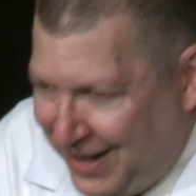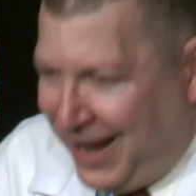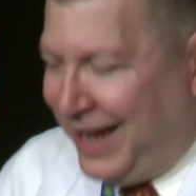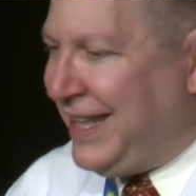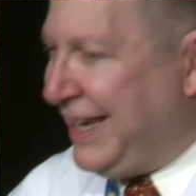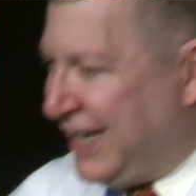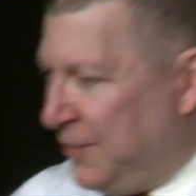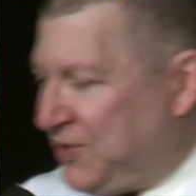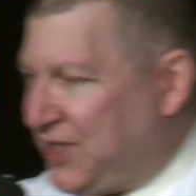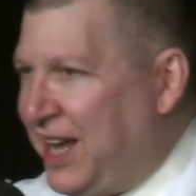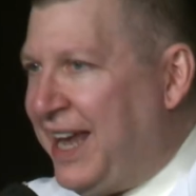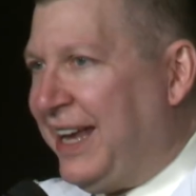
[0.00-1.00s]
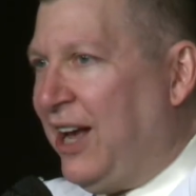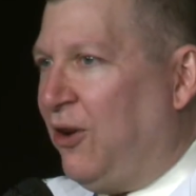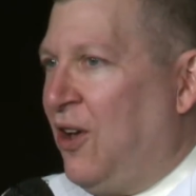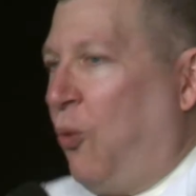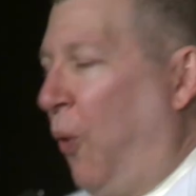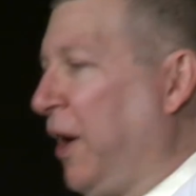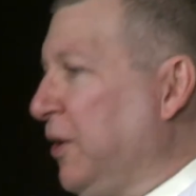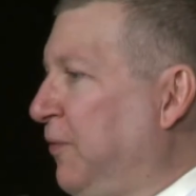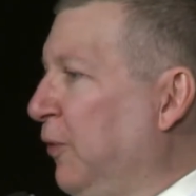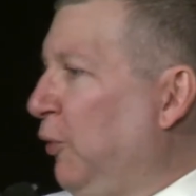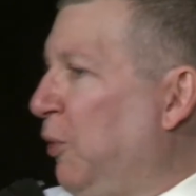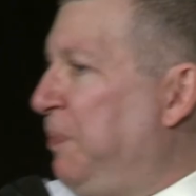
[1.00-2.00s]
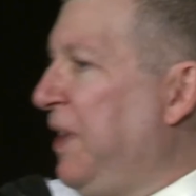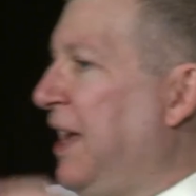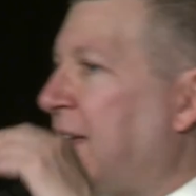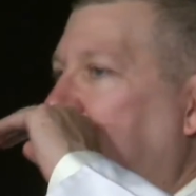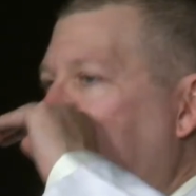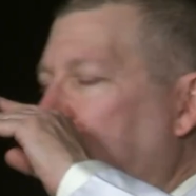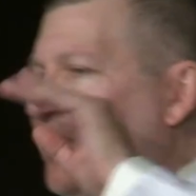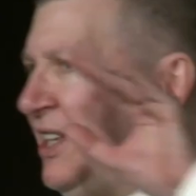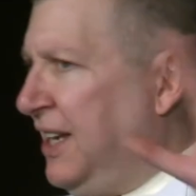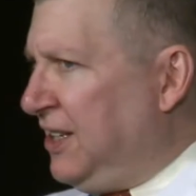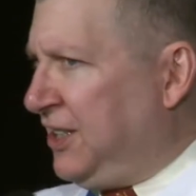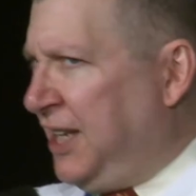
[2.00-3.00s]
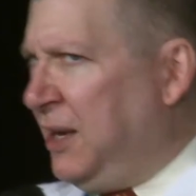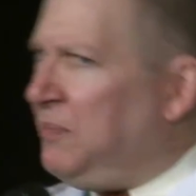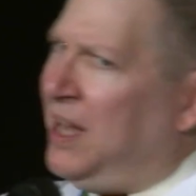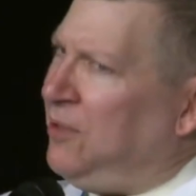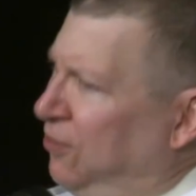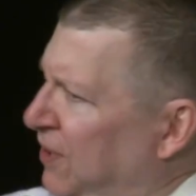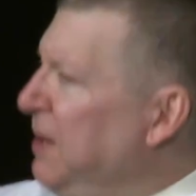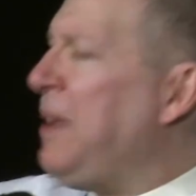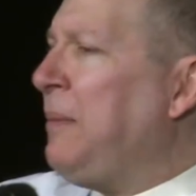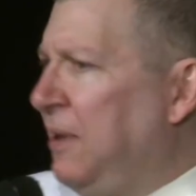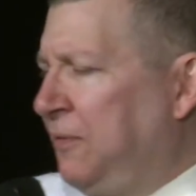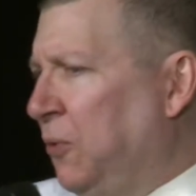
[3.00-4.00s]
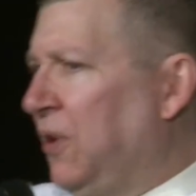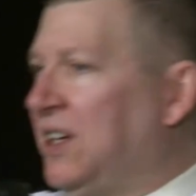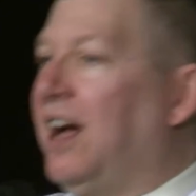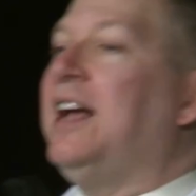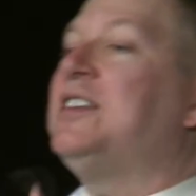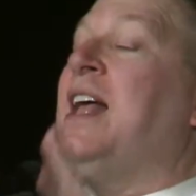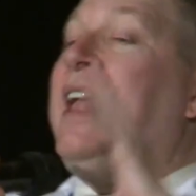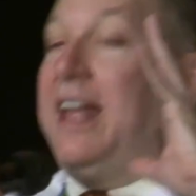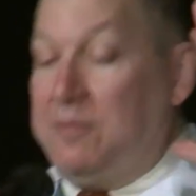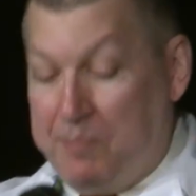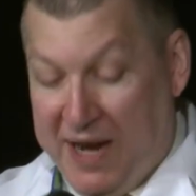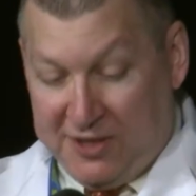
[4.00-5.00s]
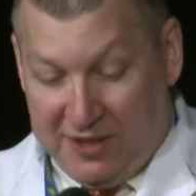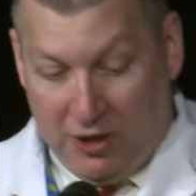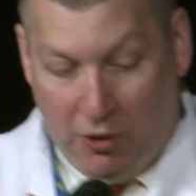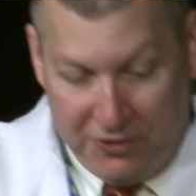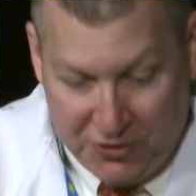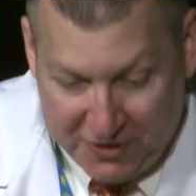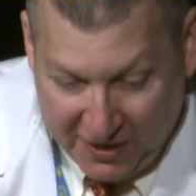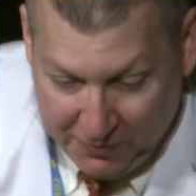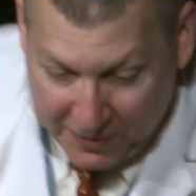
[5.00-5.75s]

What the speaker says: They kept saying how wonderful it would be. You would need a team, maybe 3, maybe 4 guys, and basically all the stuff would